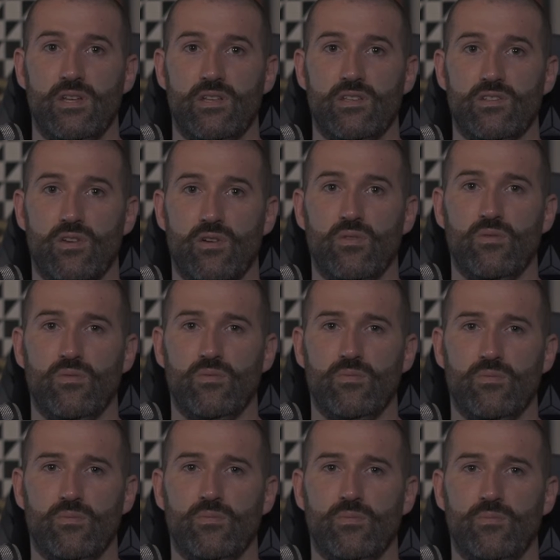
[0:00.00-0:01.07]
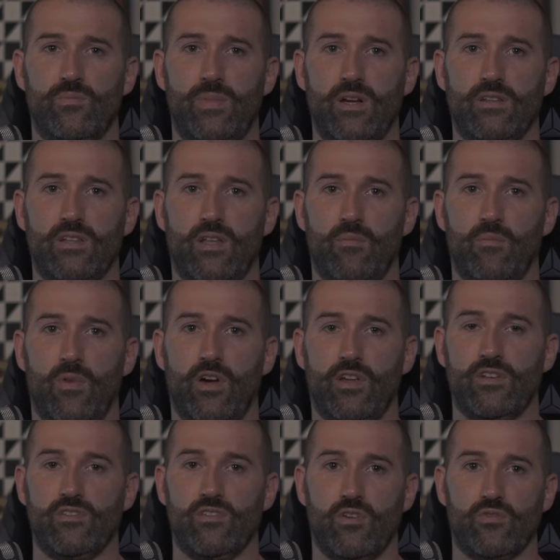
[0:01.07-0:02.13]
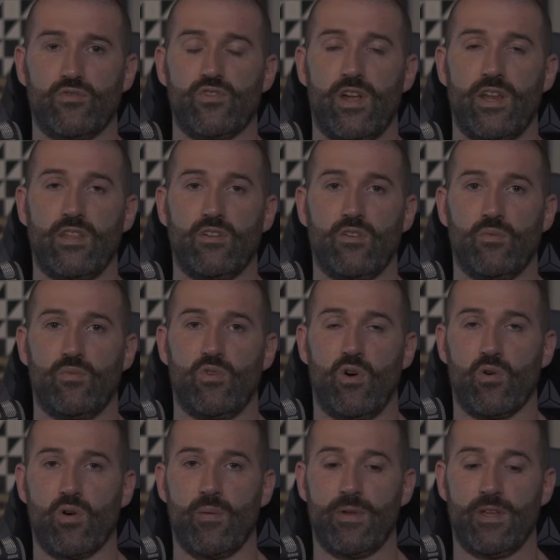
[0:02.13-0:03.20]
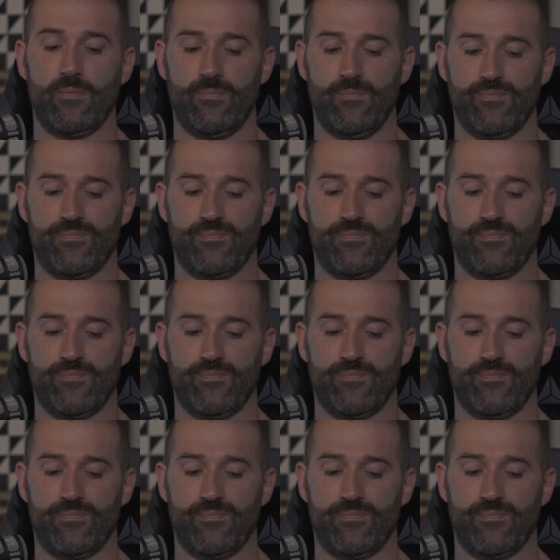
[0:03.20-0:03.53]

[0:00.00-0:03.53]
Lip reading: So bear that in mind in your own training, your own programming.